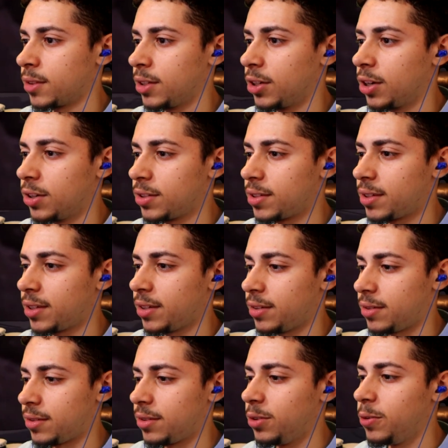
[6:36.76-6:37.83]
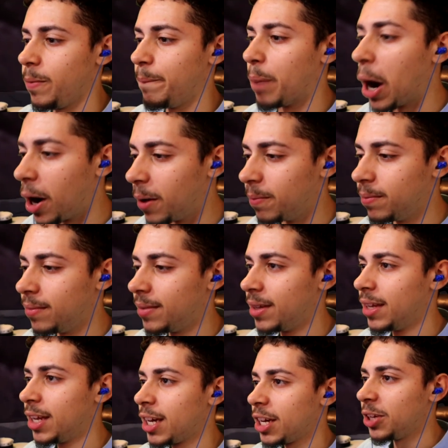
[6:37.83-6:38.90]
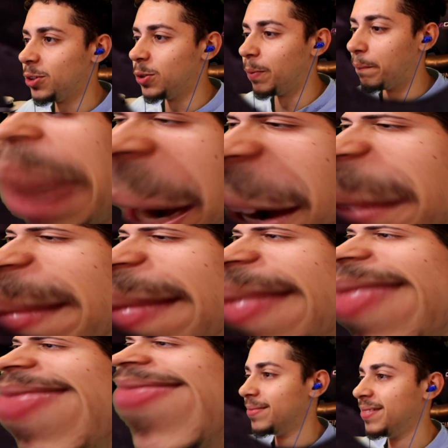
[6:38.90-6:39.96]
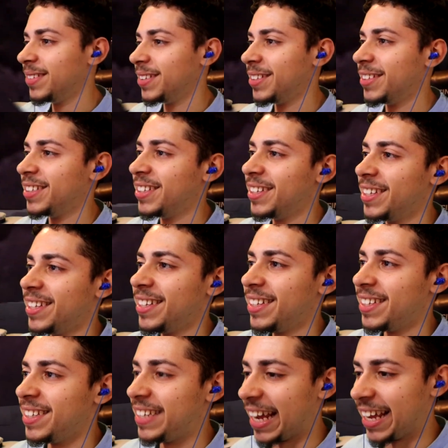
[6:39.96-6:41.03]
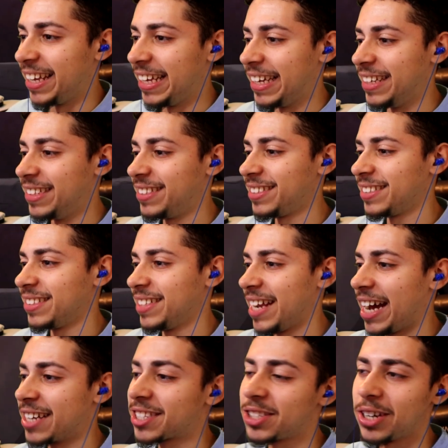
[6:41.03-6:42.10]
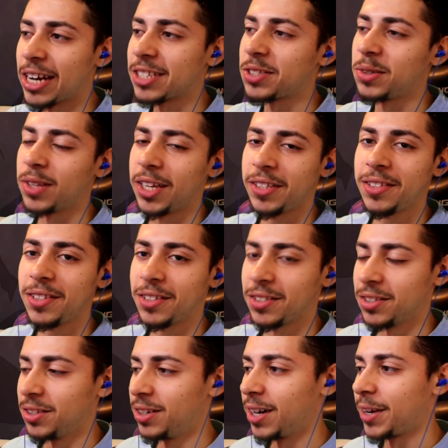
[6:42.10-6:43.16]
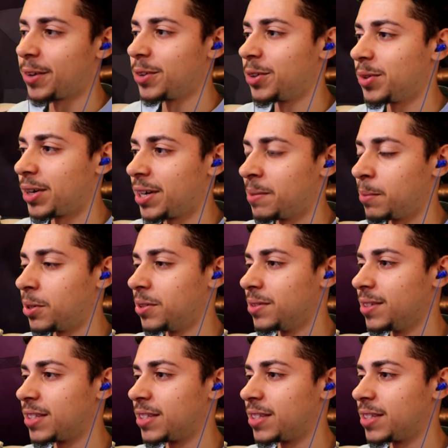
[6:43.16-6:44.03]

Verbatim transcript: There goes six. You bum! You bum! Dang it. I still I still like six though. I don't know why, bro.